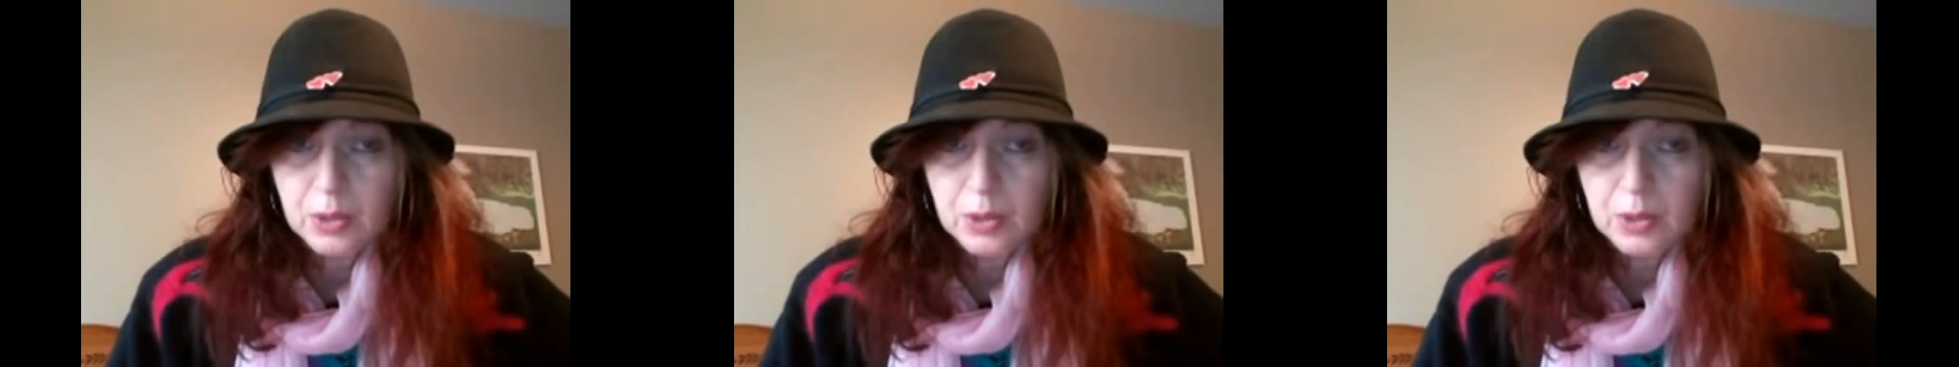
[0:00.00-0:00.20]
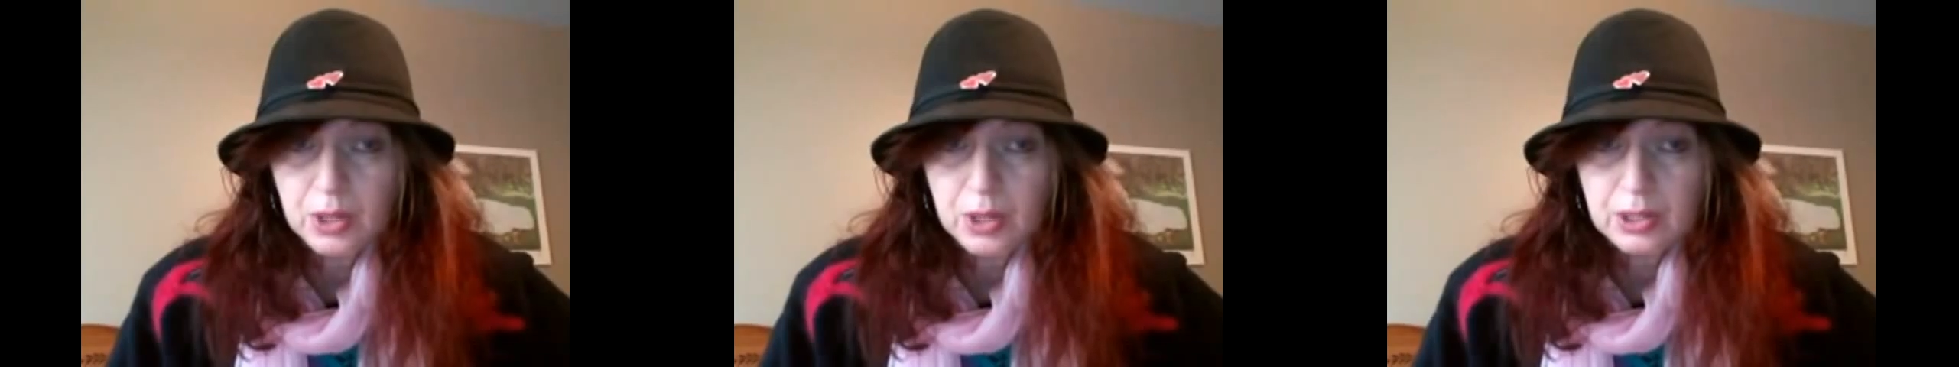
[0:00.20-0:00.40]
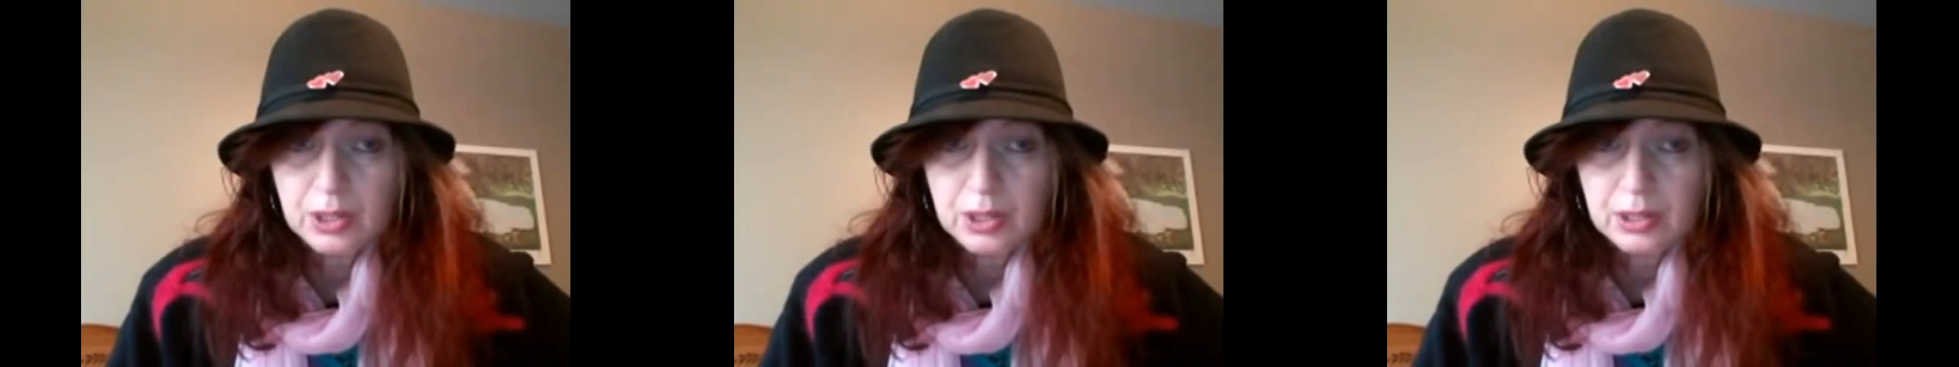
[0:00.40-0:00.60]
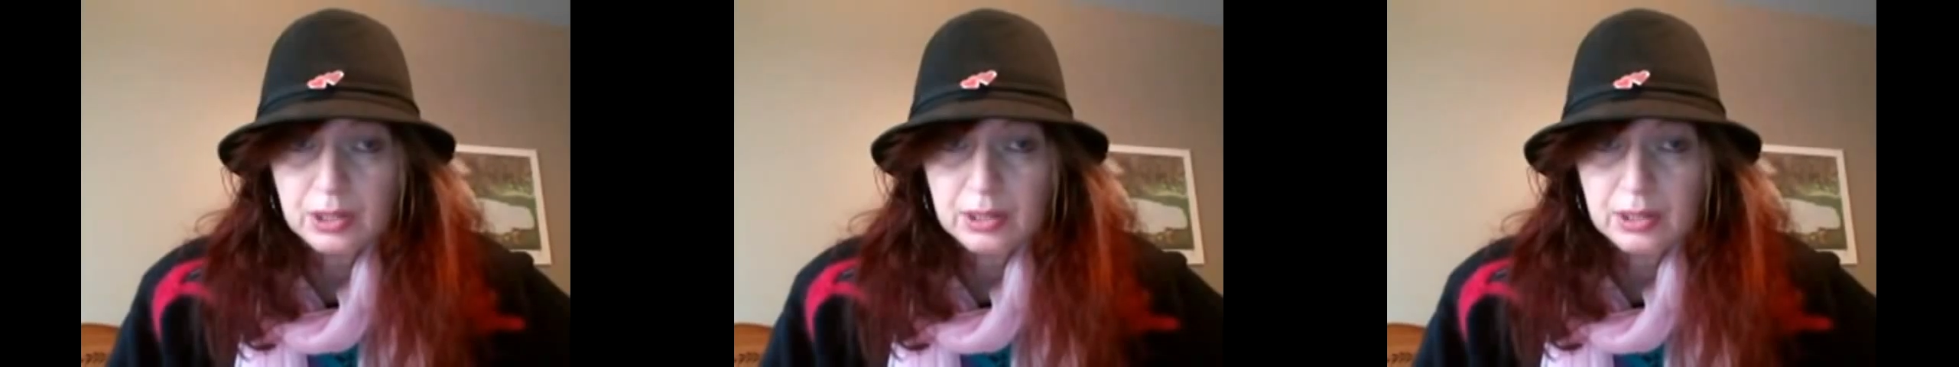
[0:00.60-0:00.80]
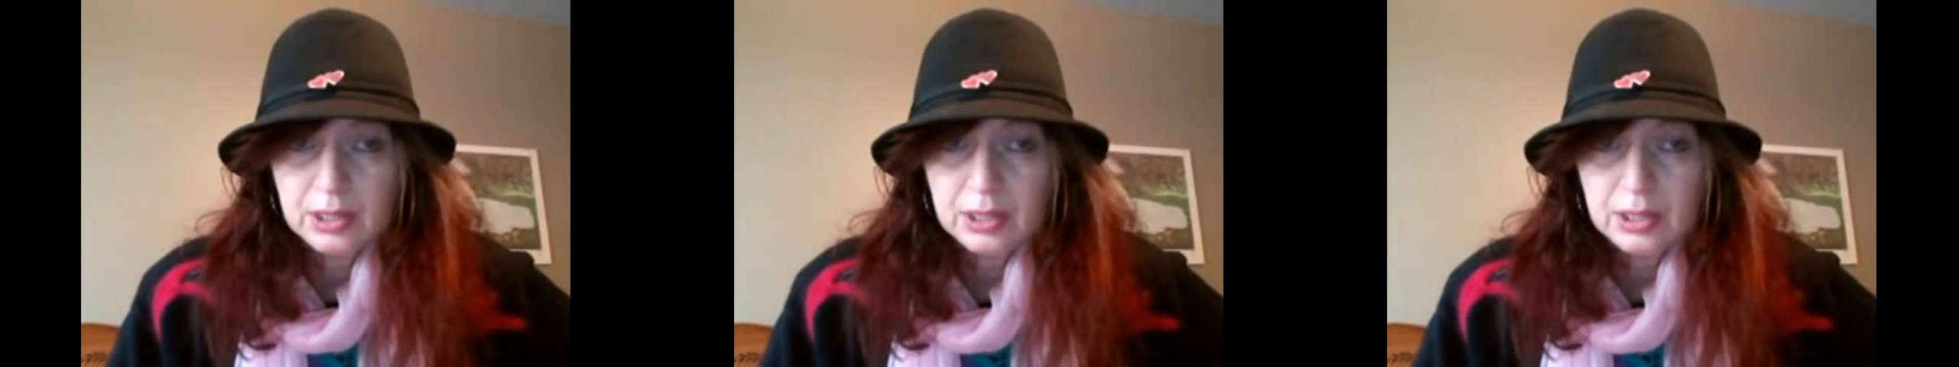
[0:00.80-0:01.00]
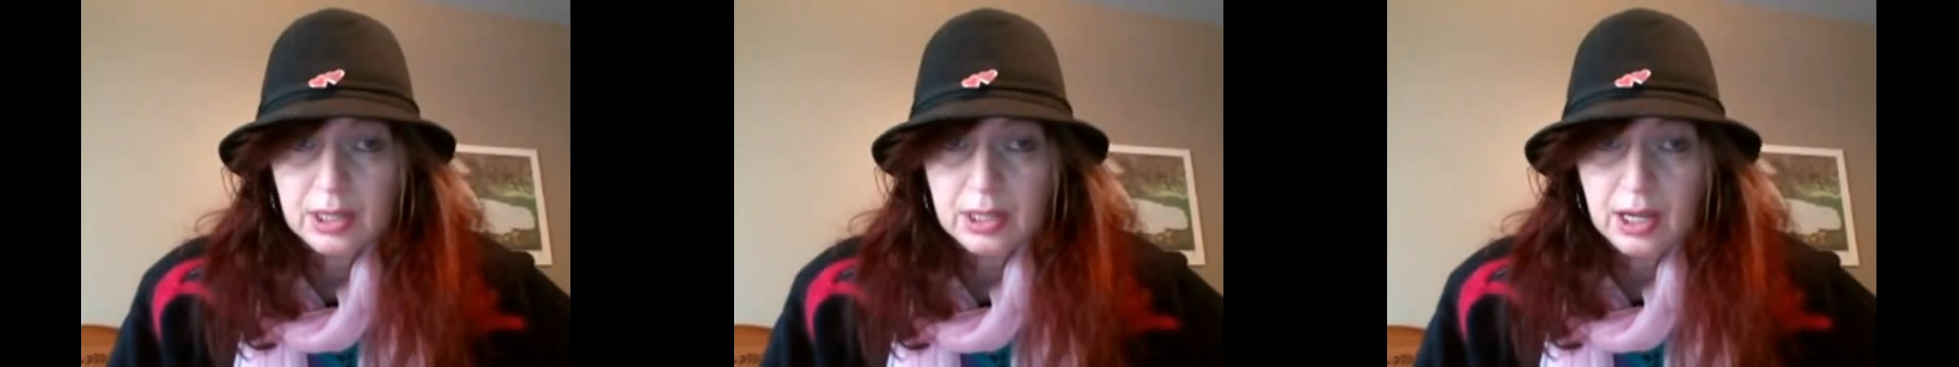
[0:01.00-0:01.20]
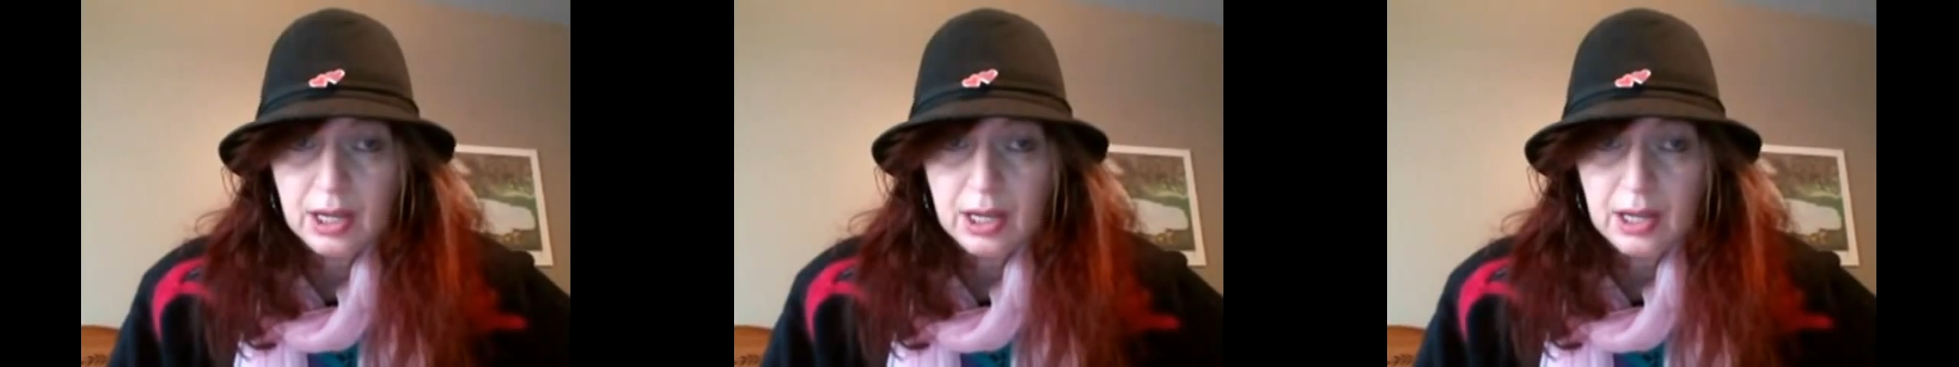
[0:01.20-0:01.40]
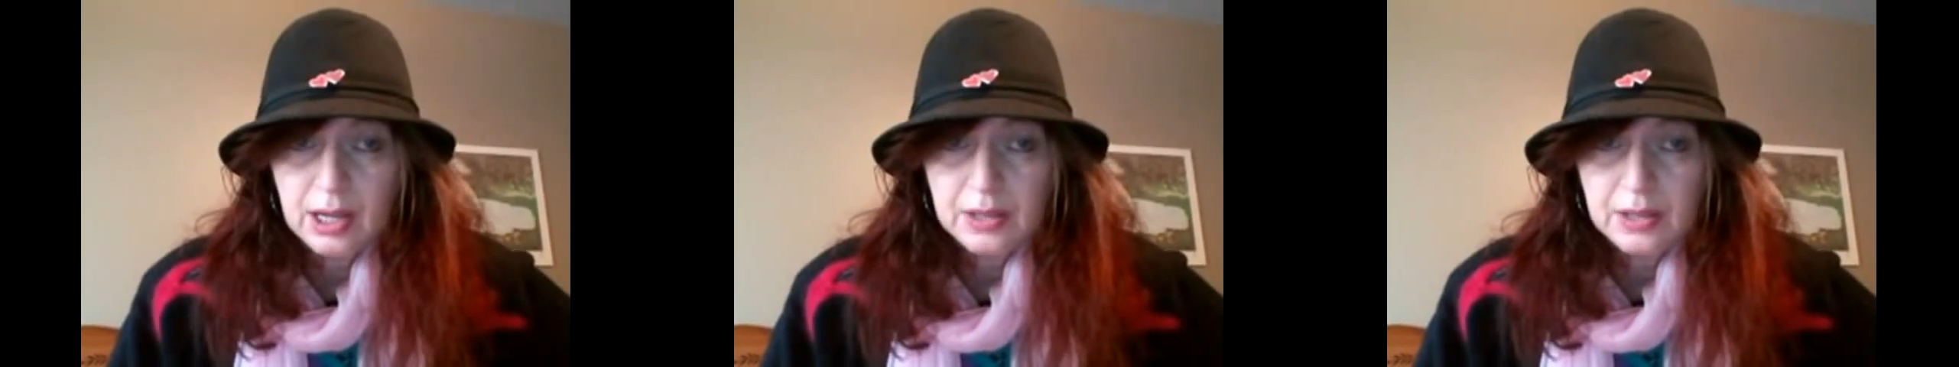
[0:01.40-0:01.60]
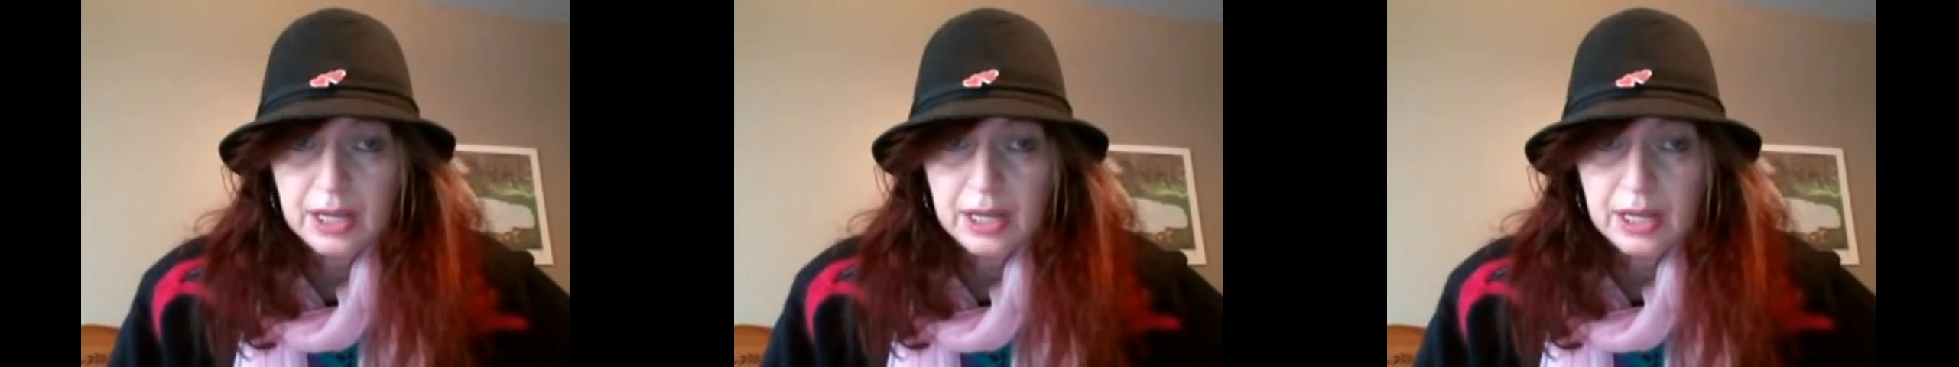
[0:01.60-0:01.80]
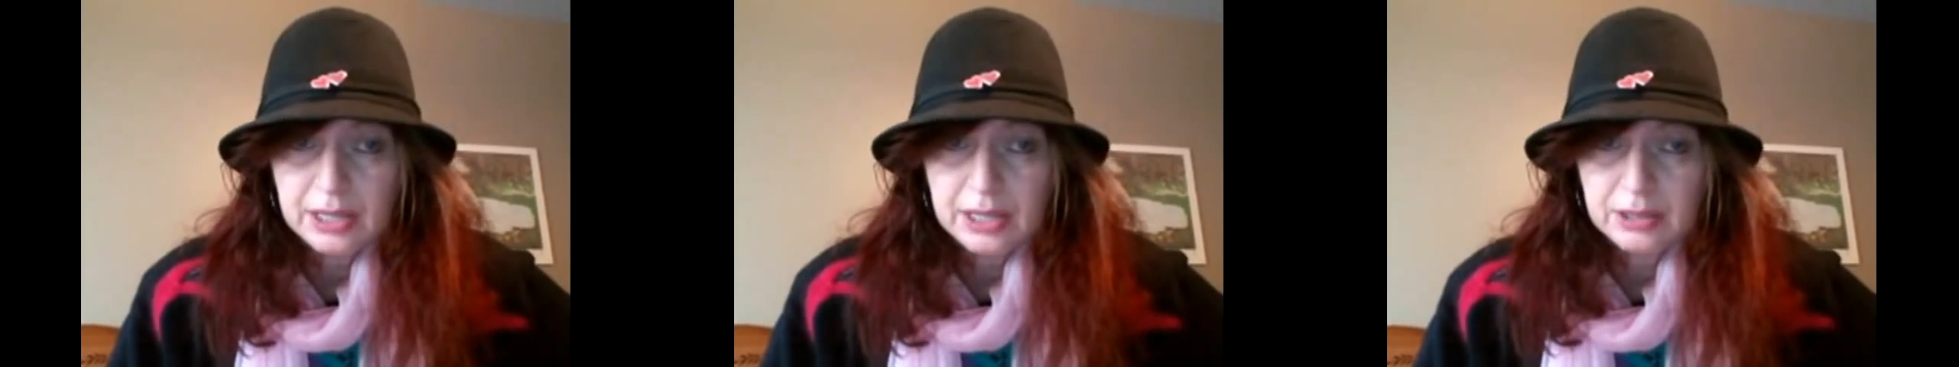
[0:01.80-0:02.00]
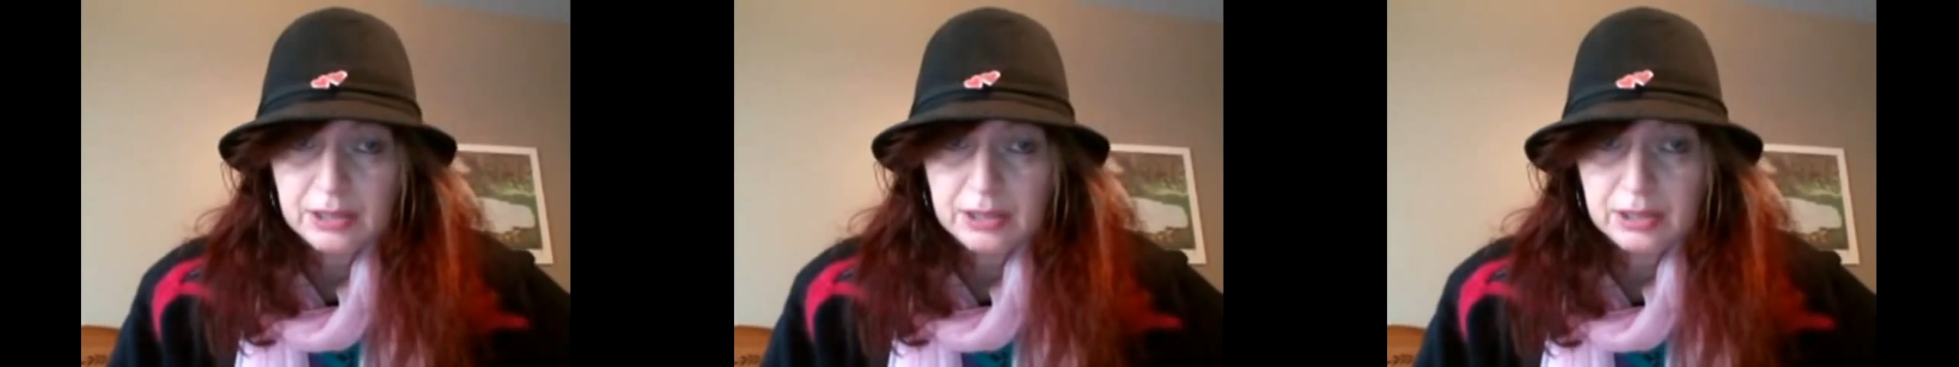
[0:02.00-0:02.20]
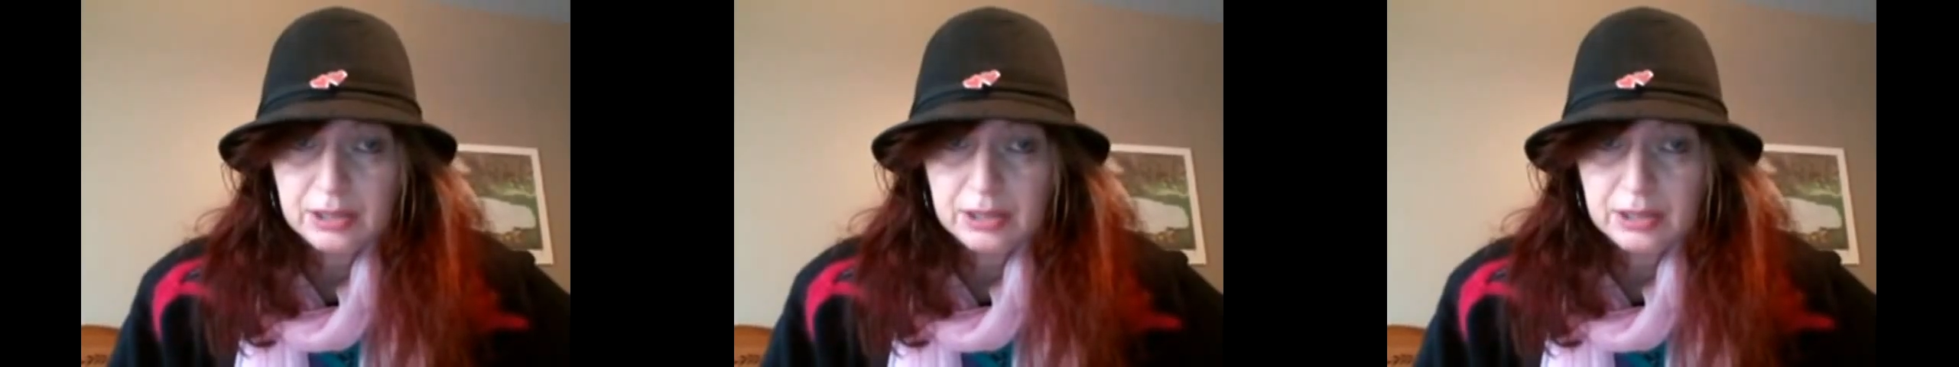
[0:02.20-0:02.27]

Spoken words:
more that